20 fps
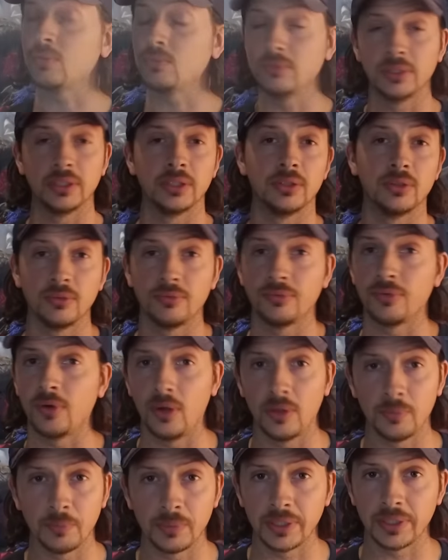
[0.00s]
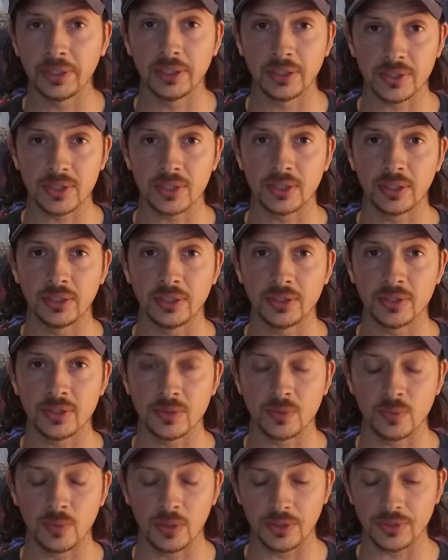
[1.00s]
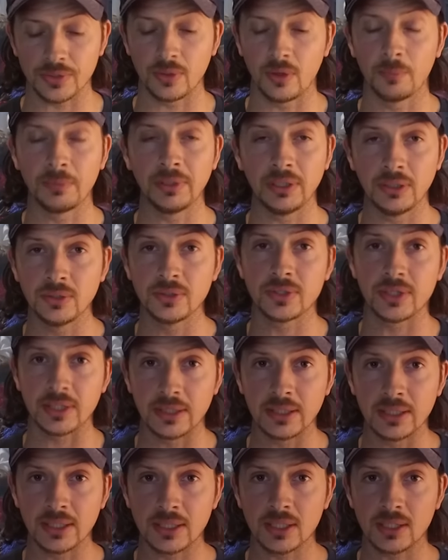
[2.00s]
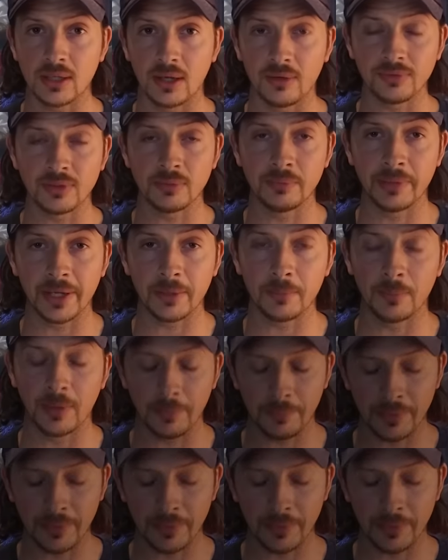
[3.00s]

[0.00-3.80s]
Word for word: really good for on-plein air studies as well. So I'll be using this stuff to make my